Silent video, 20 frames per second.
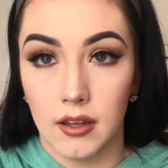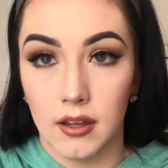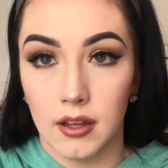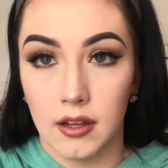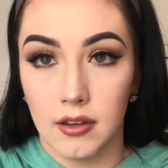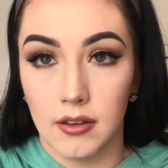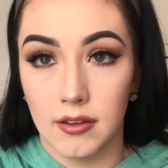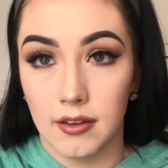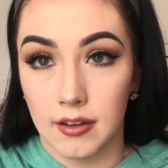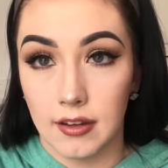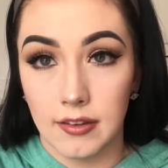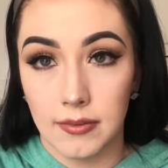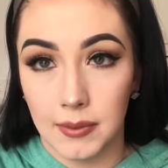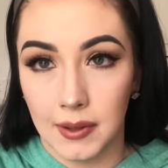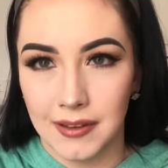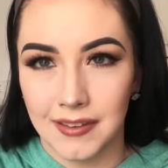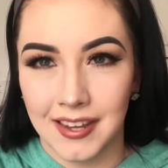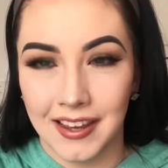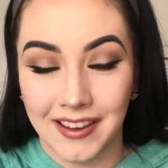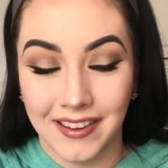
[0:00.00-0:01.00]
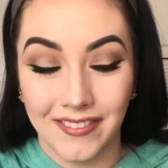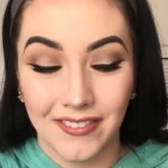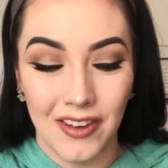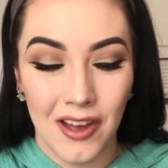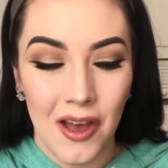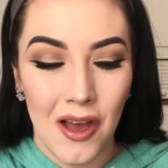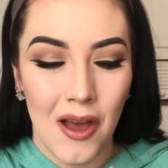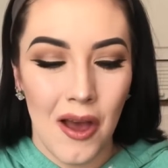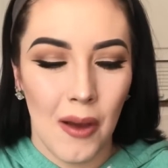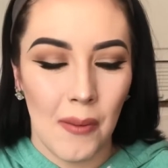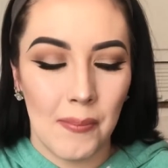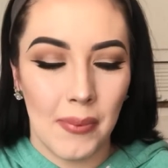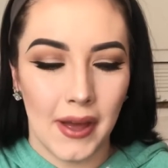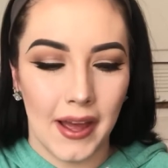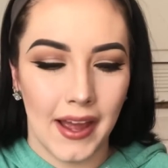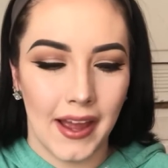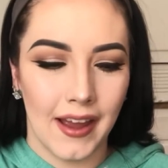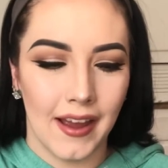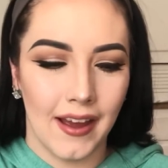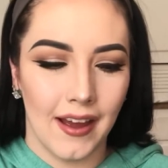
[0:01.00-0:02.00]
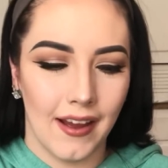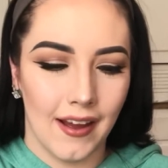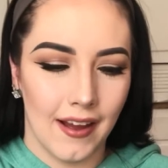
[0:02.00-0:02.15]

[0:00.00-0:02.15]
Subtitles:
It's expensive, but